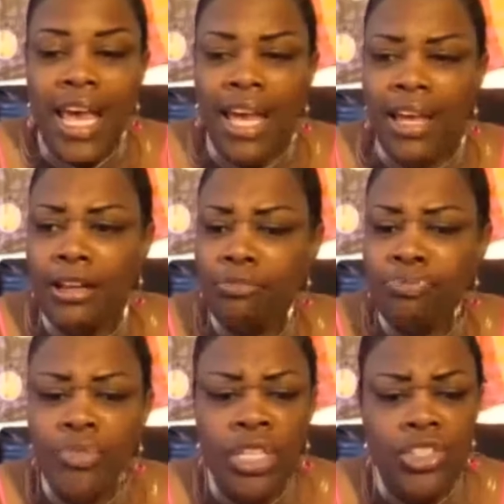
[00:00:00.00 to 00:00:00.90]
And
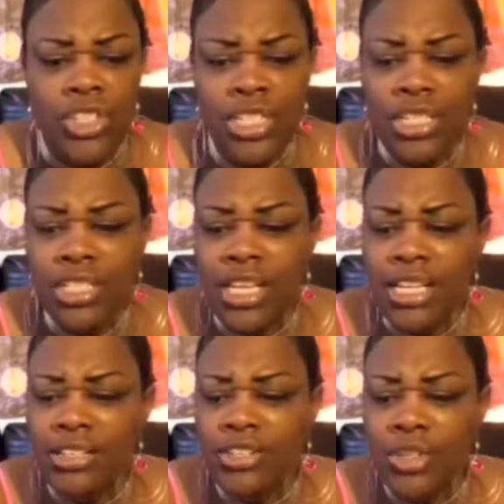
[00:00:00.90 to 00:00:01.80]
she
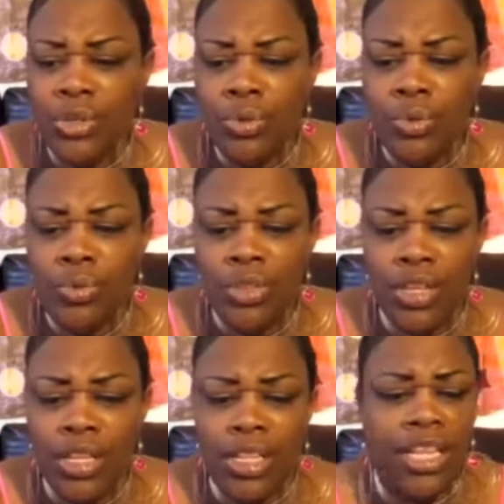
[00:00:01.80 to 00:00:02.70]
sends you
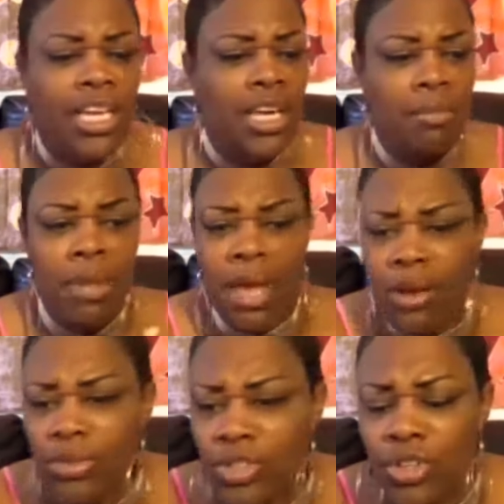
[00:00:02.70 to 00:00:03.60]
the, the
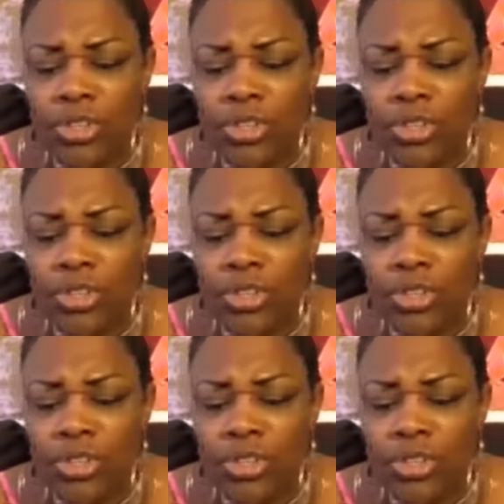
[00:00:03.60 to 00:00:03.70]
emails.